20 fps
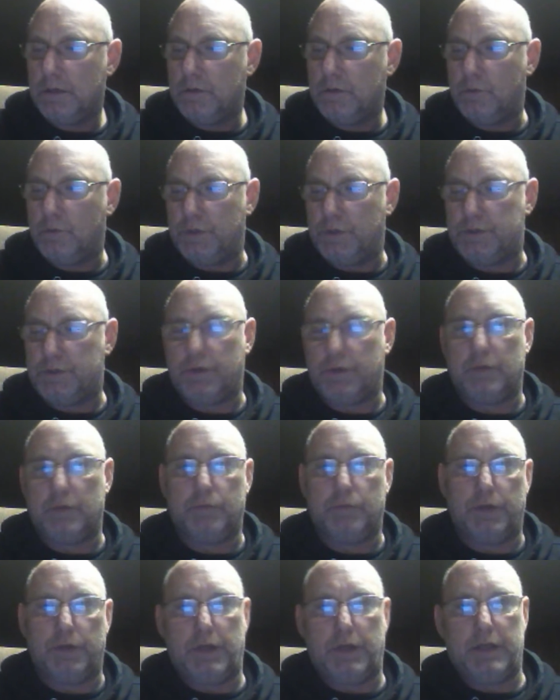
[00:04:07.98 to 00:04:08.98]
which you
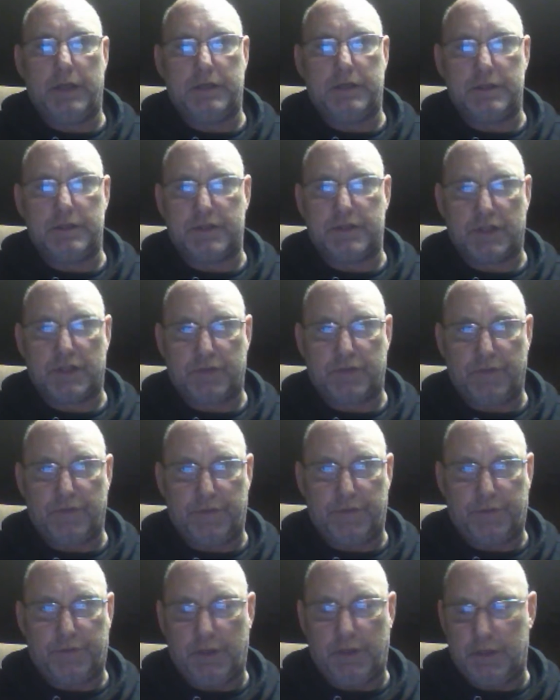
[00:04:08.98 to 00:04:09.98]
can put an
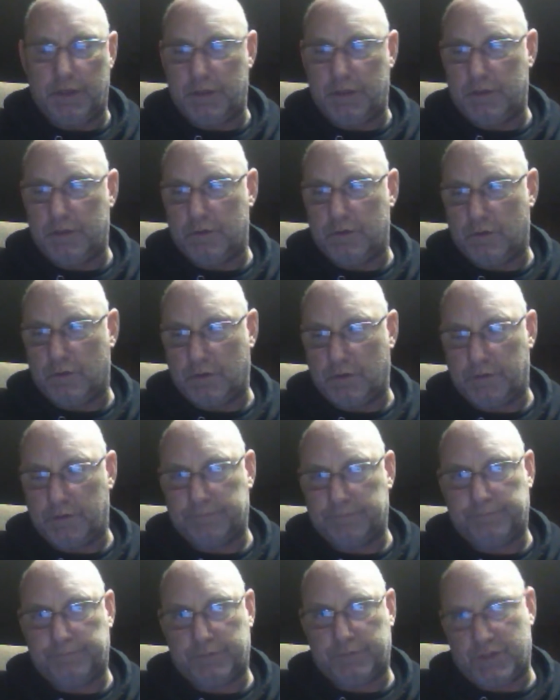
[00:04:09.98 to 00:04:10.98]
18650 in it, or
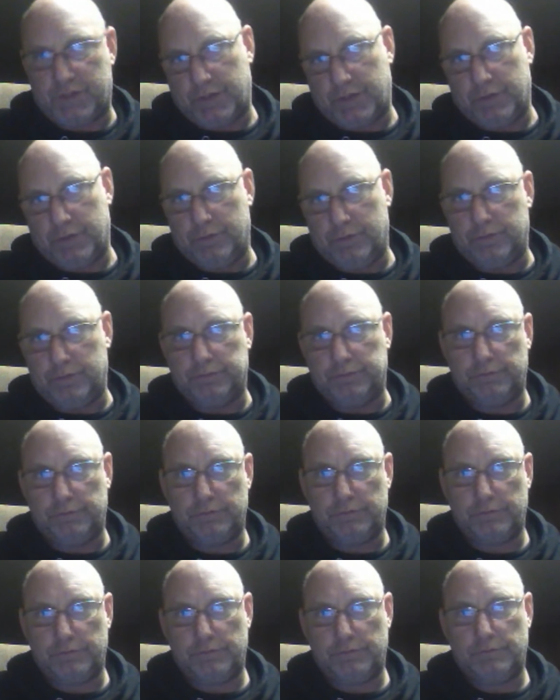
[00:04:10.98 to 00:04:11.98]
two
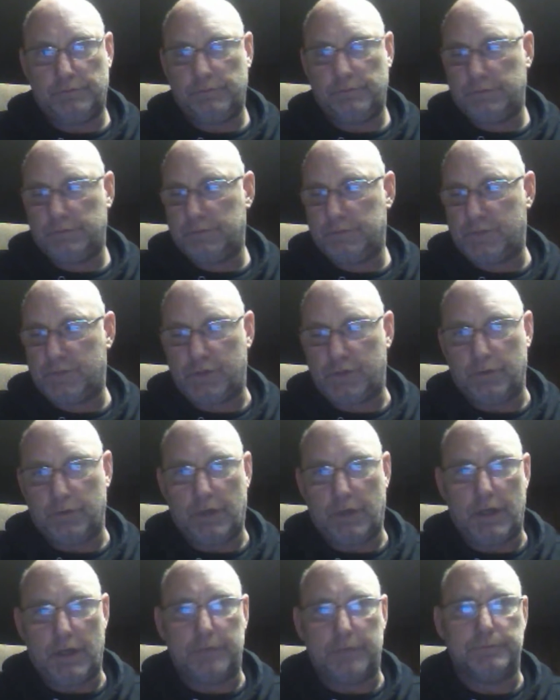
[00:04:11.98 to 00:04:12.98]

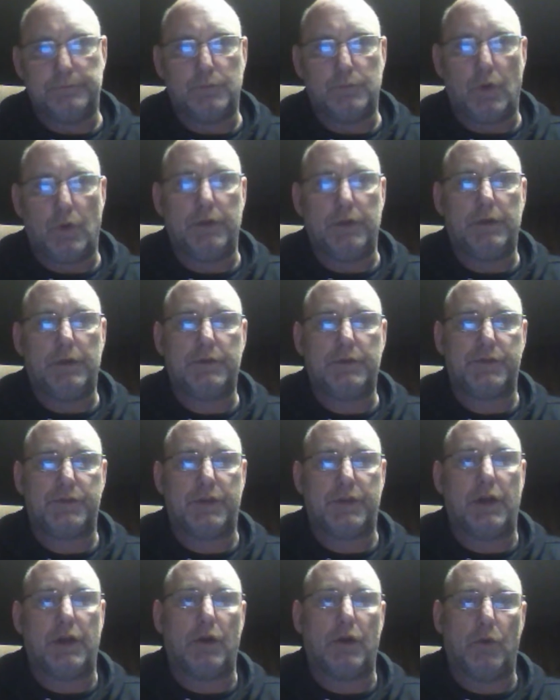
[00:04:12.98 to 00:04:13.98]

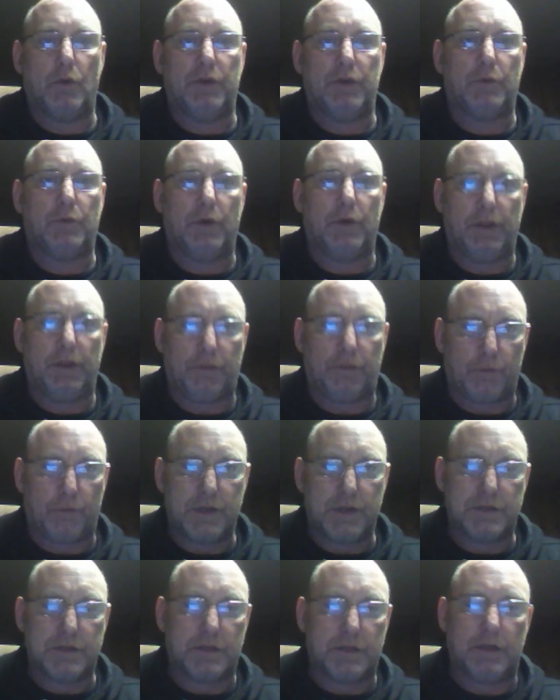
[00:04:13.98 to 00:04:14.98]

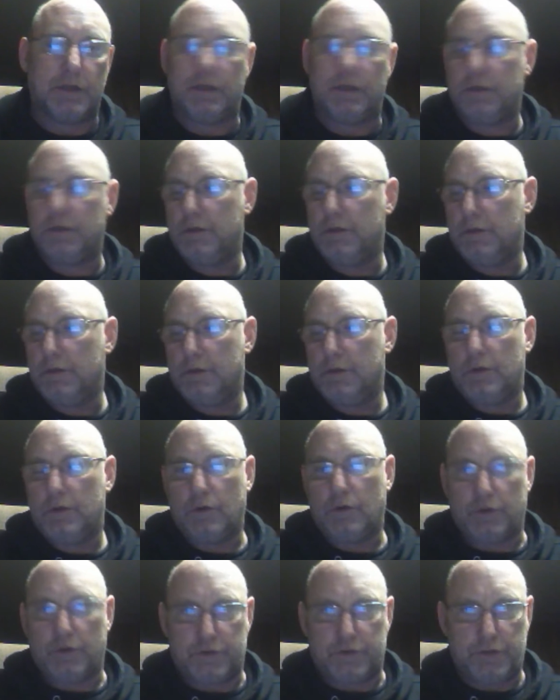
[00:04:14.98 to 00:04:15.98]
CR123s in it,
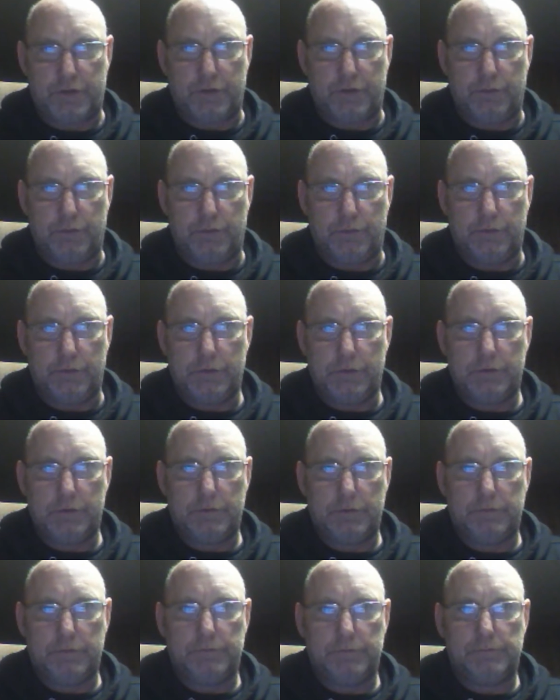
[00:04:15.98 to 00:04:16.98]
or 2
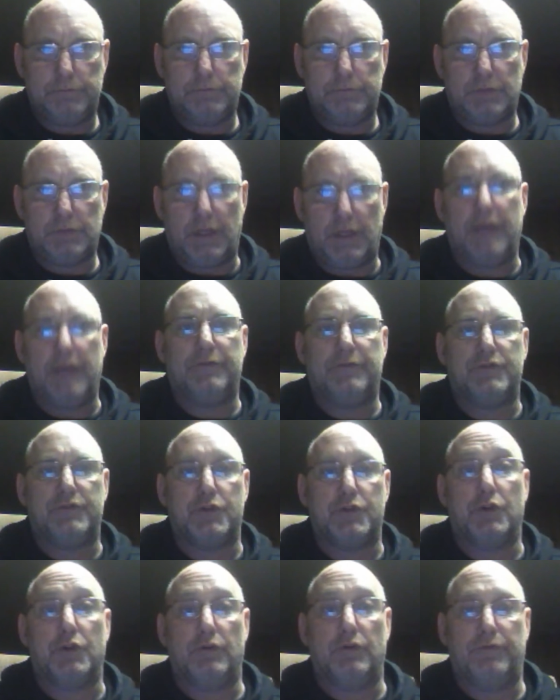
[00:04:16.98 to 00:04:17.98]
Life
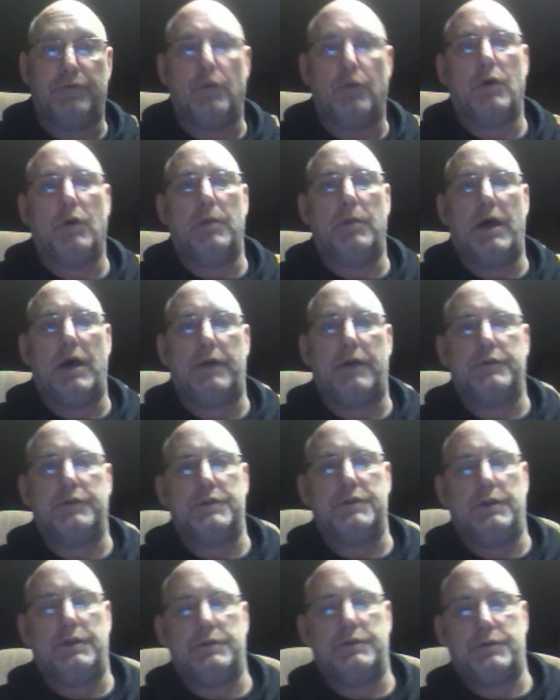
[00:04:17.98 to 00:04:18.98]
04
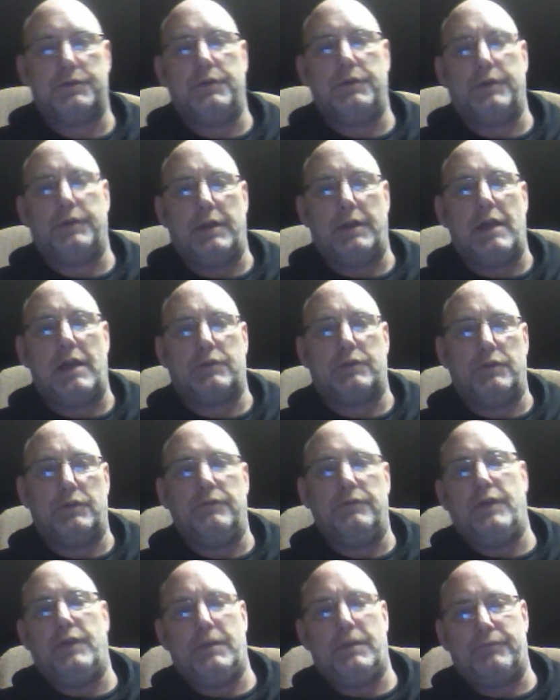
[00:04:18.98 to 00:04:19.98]
batteries in it, so you can
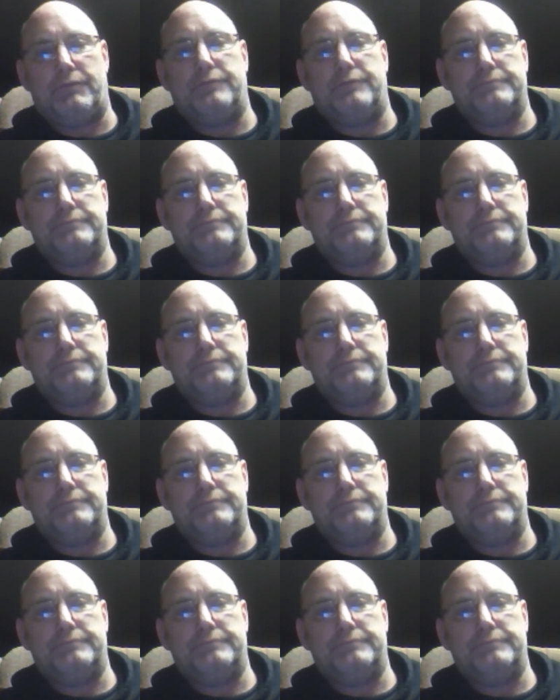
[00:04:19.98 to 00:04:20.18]
actually vape,